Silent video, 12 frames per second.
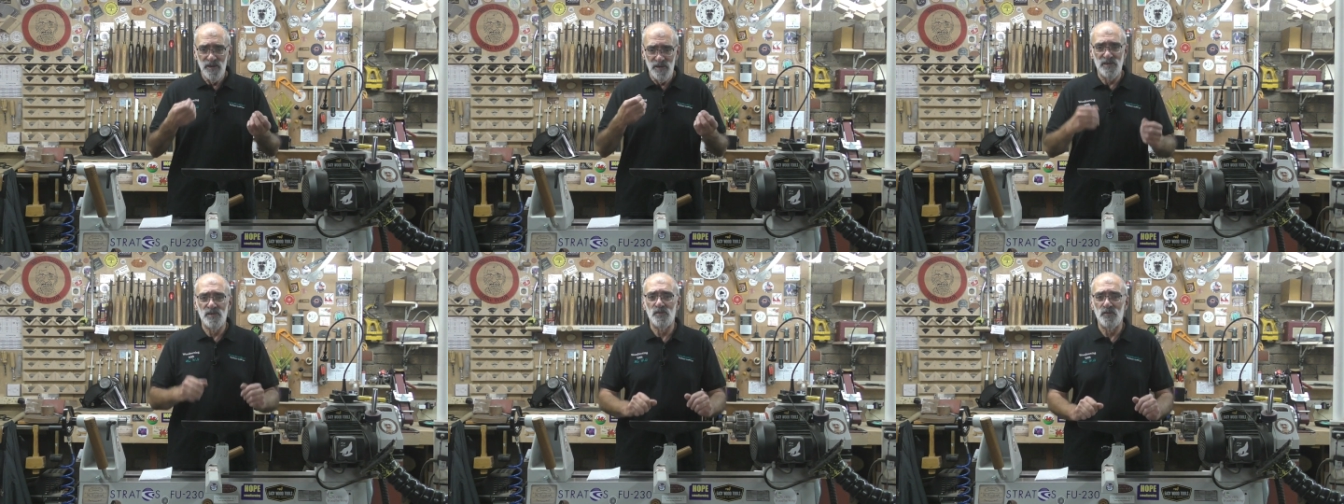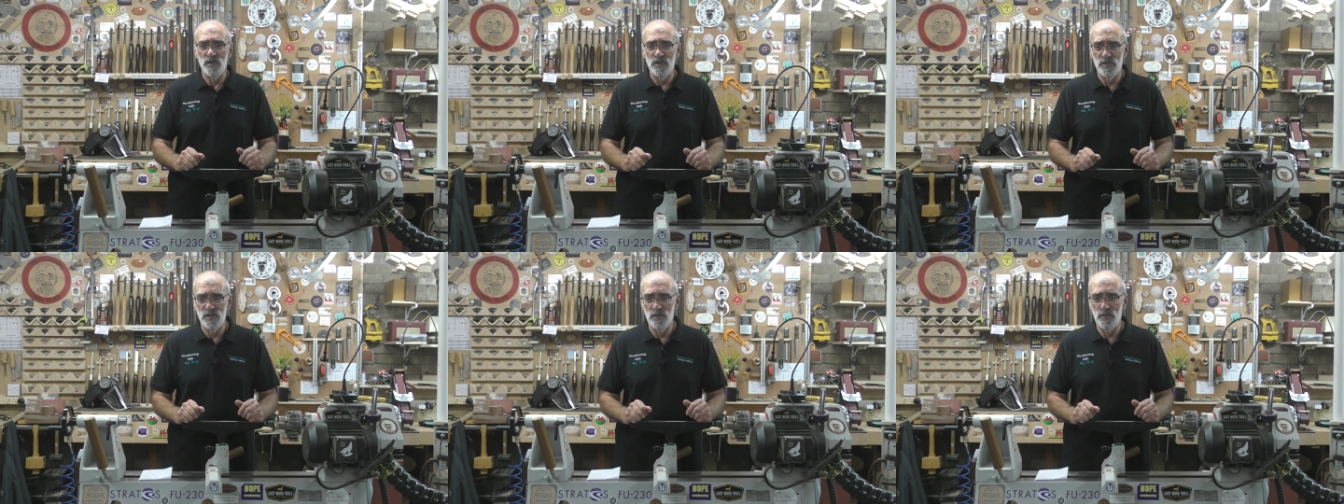
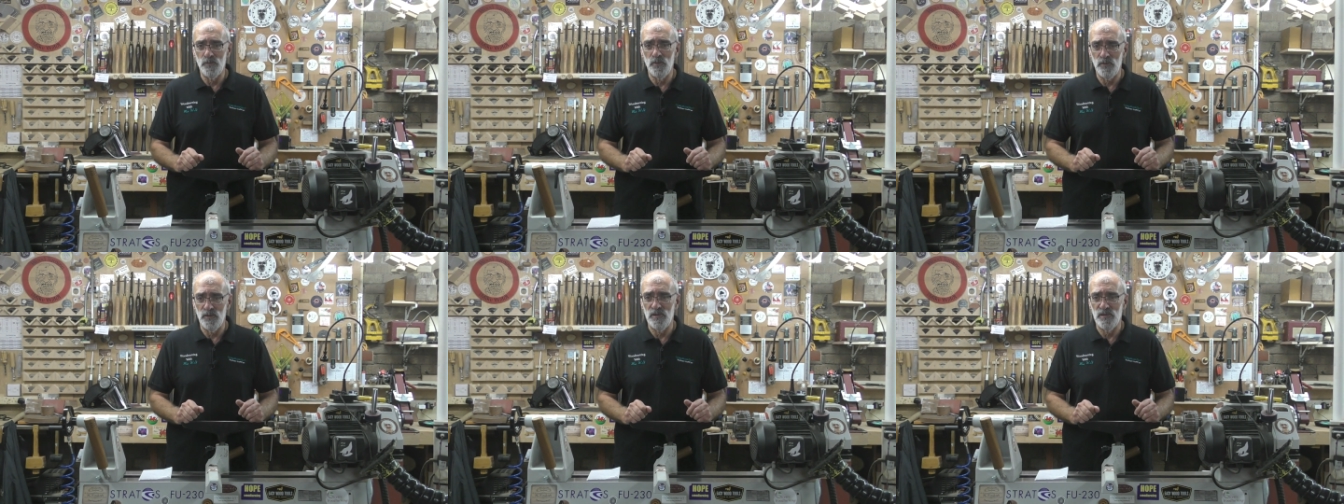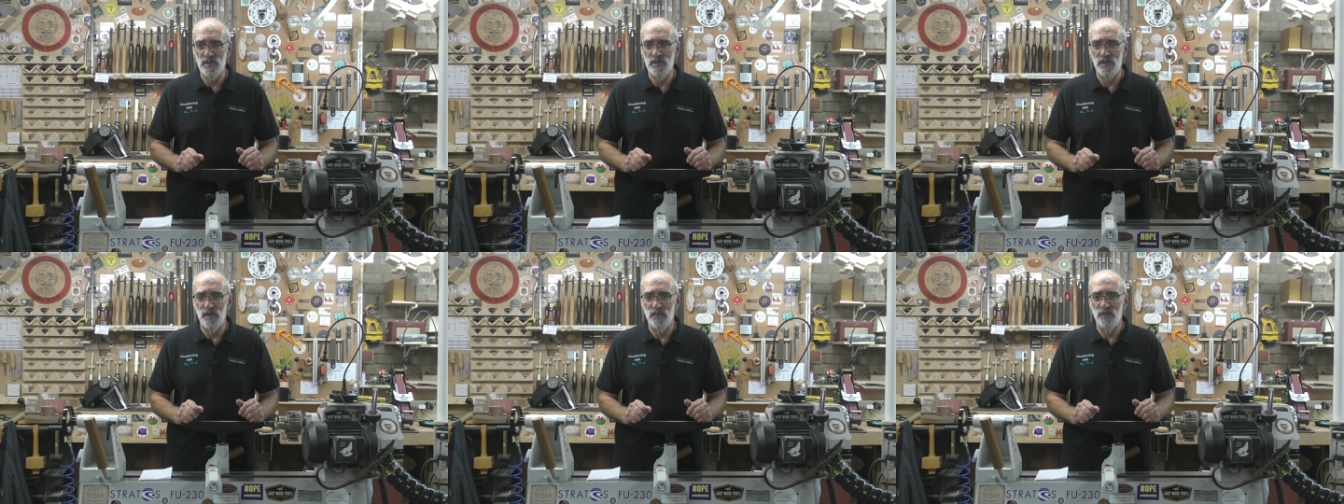necessary to put
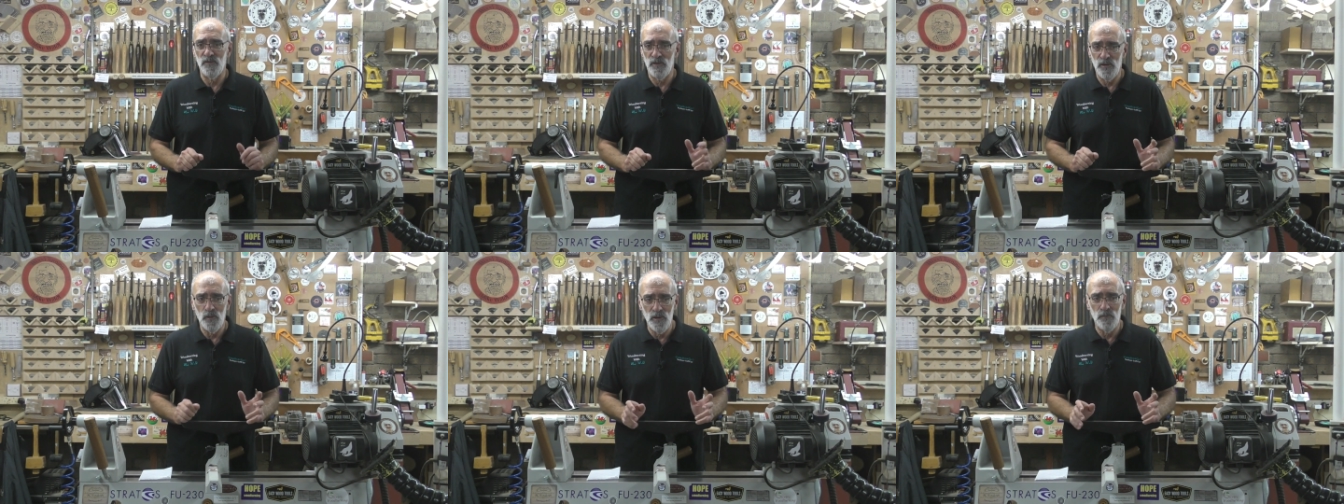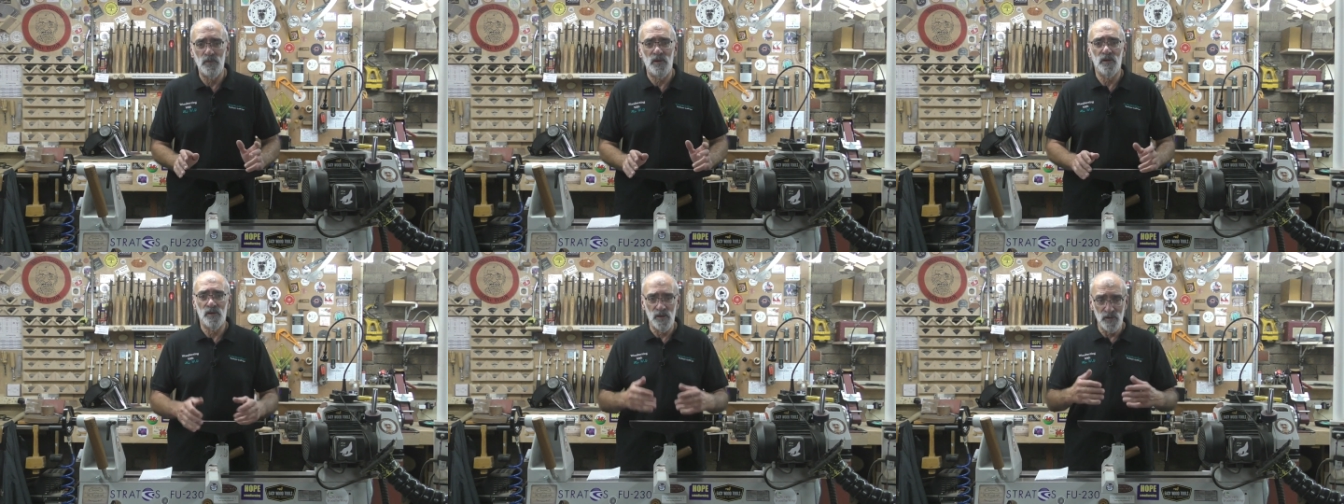this video up
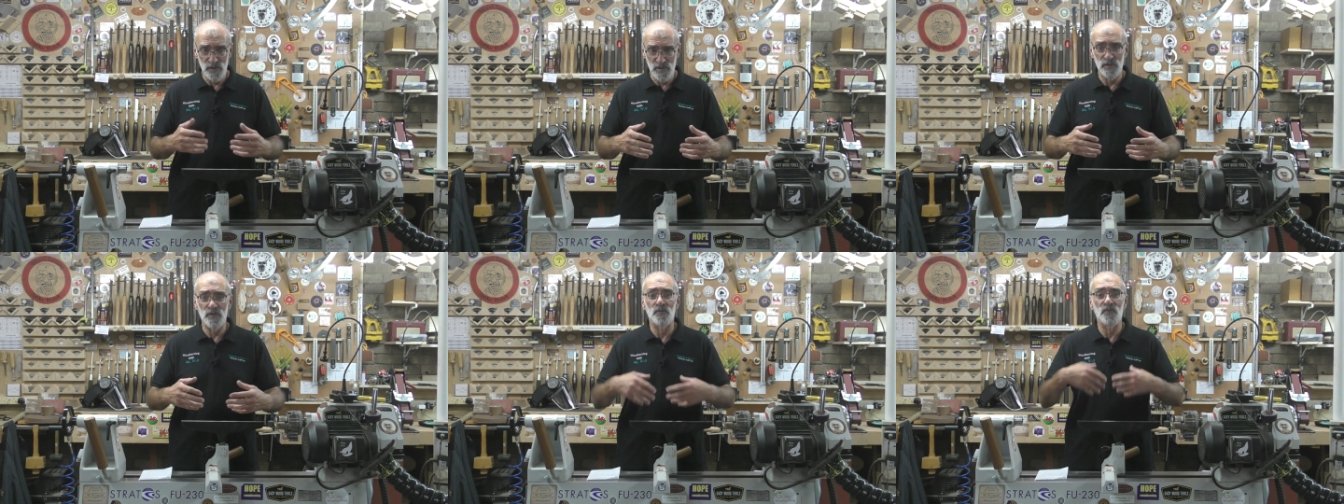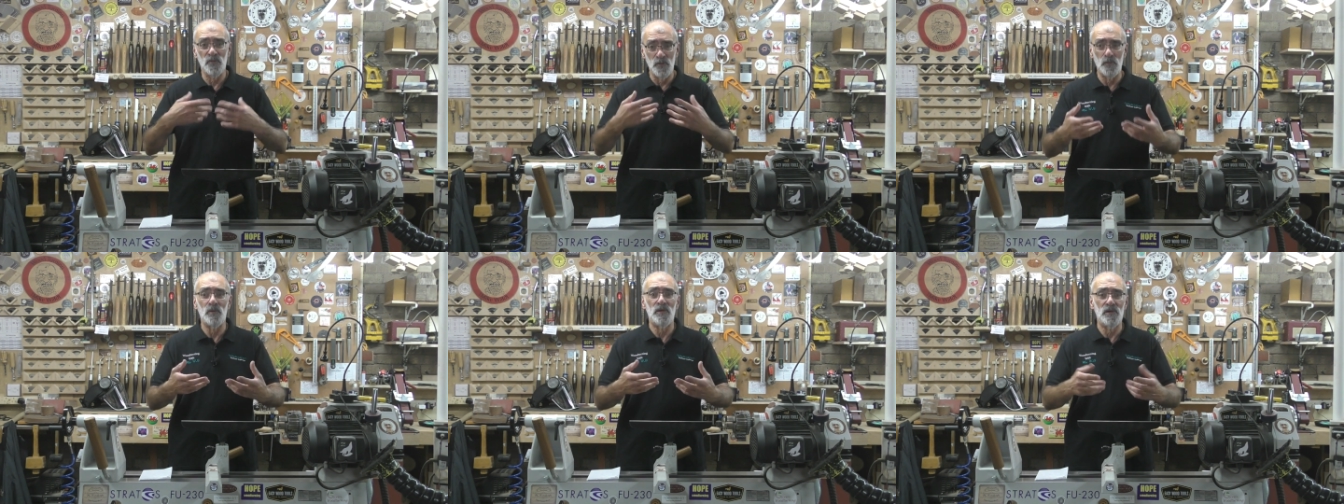and answer them
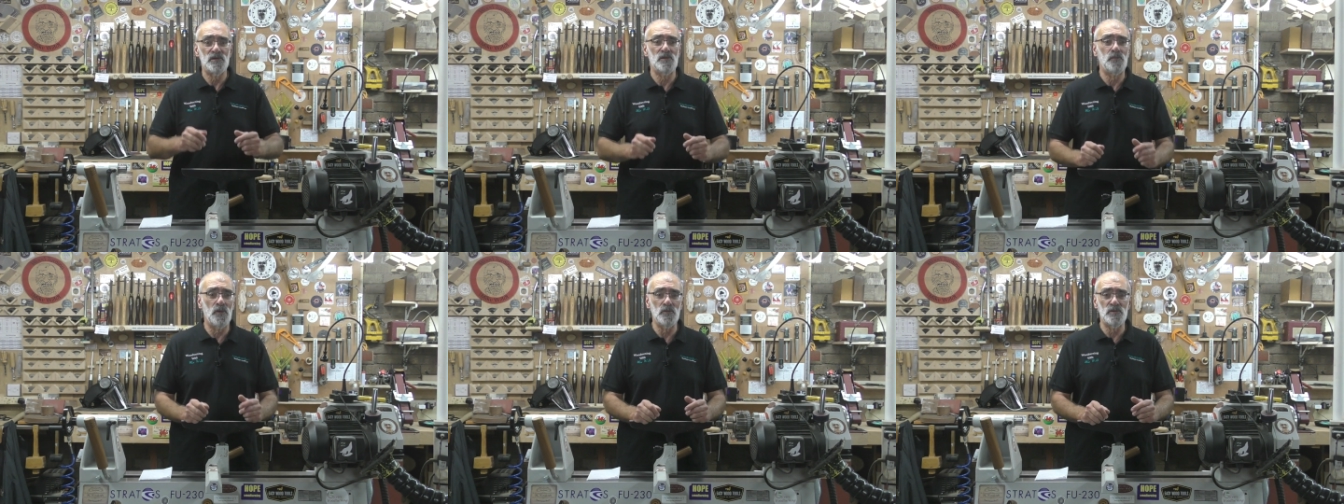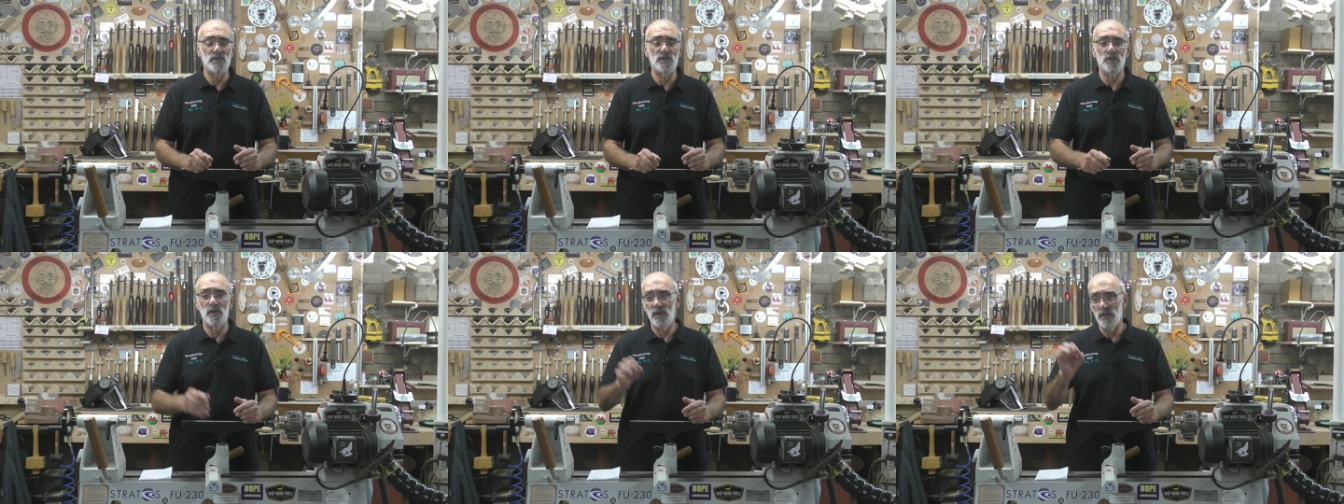verbally as opposed
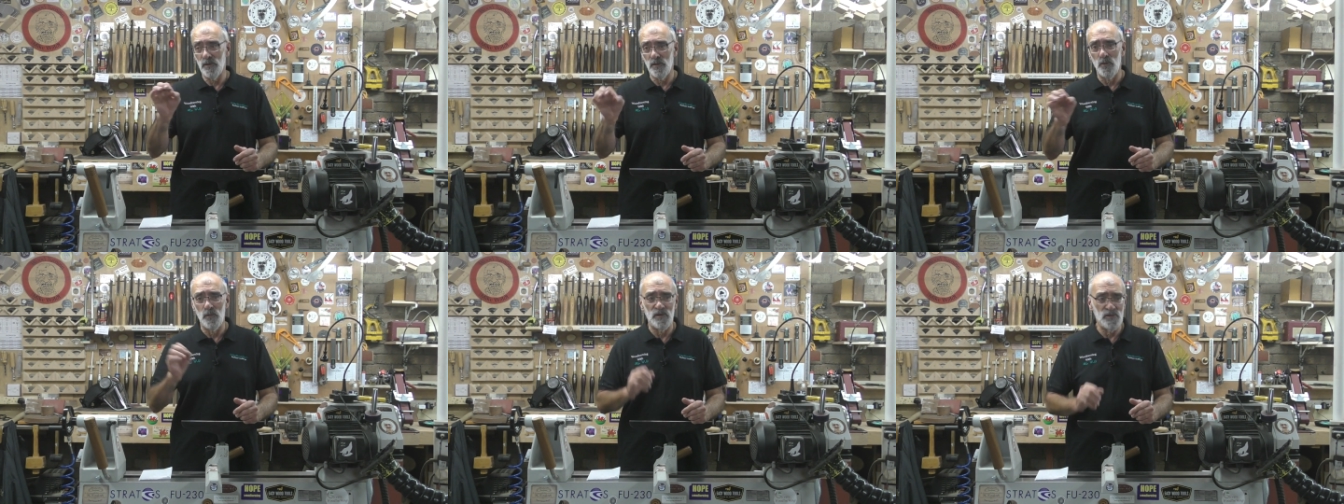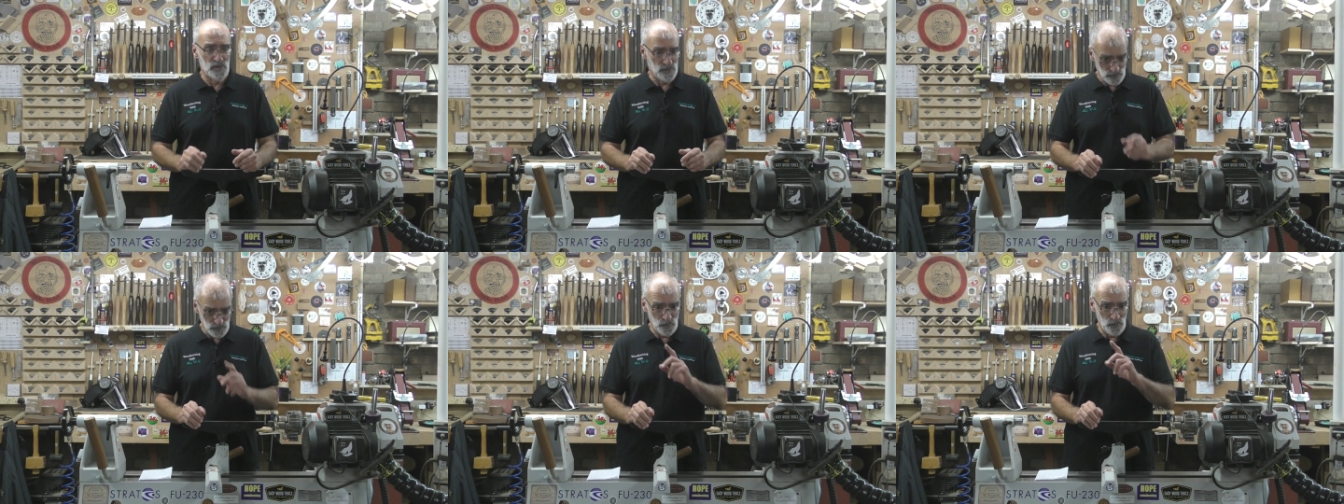to in the comments
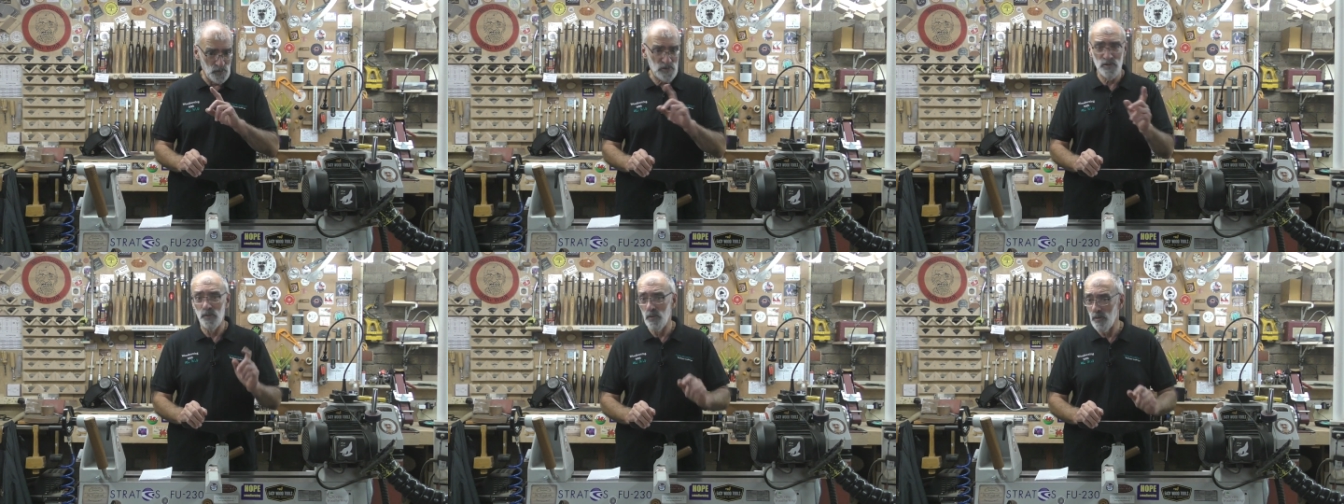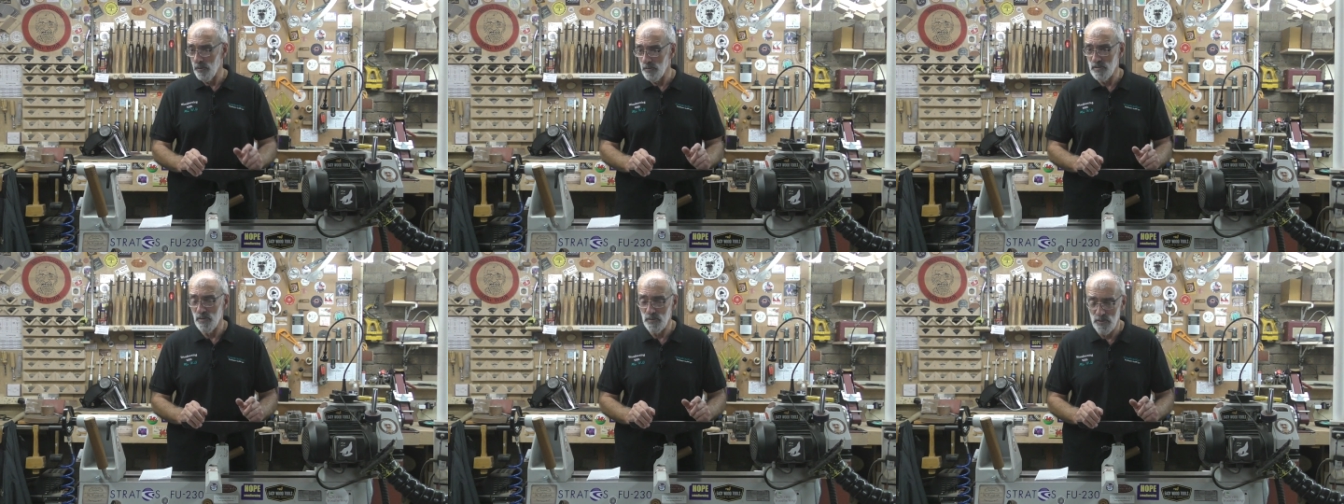which I will
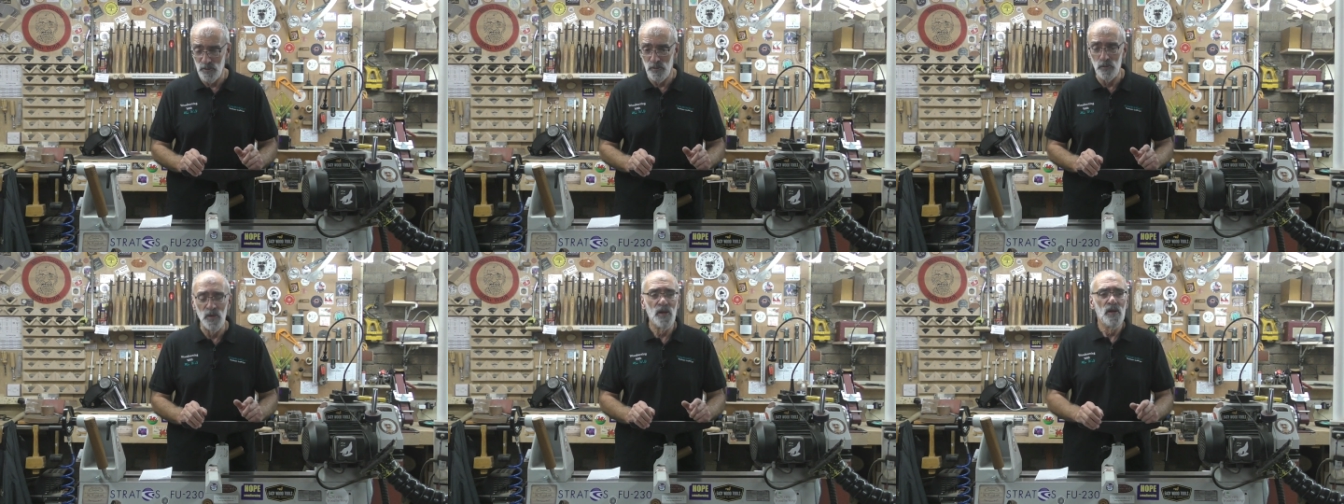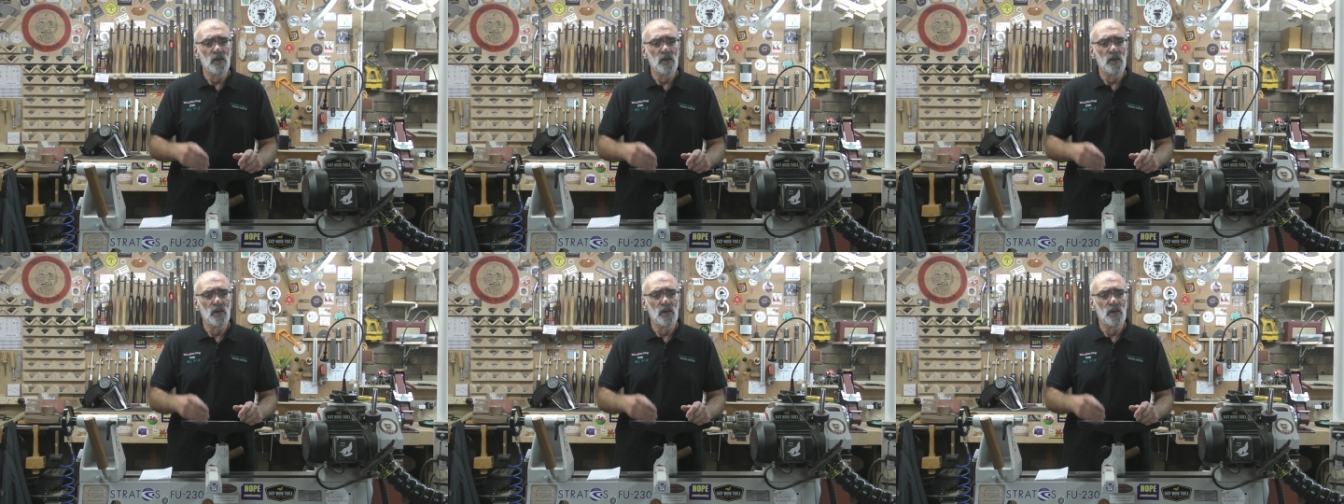also do,